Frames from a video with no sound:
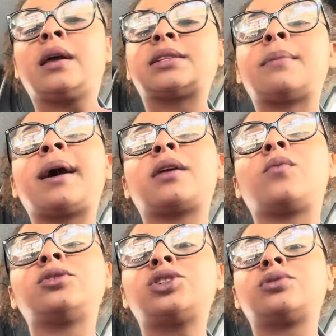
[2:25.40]
Somebody
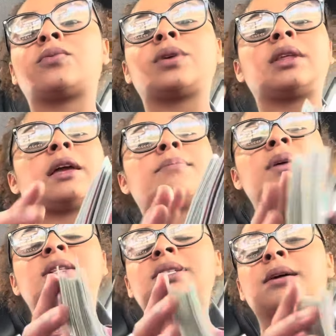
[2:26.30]
wants you to really
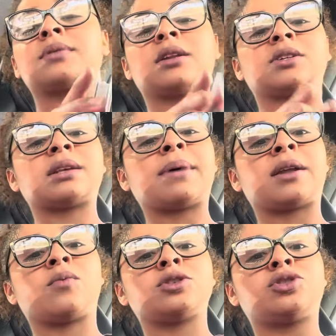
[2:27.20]
admit something or
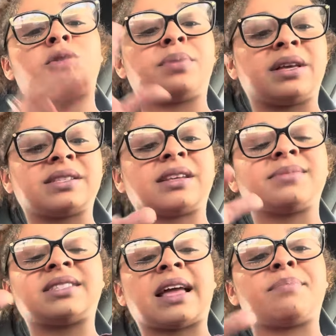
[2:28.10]
somebody wants you to be in some
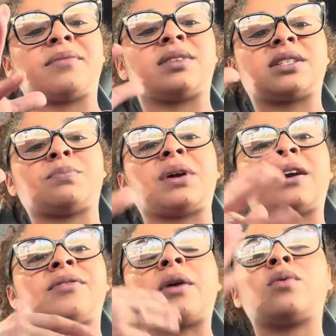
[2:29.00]
state of
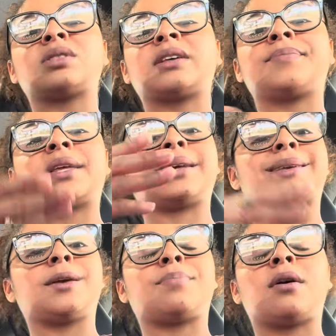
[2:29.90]
despair. They want something to
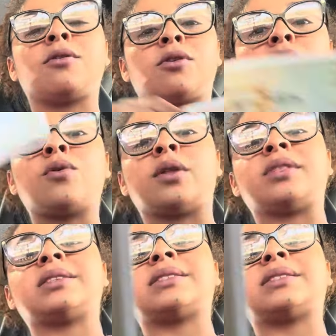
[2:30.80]
keep on going, this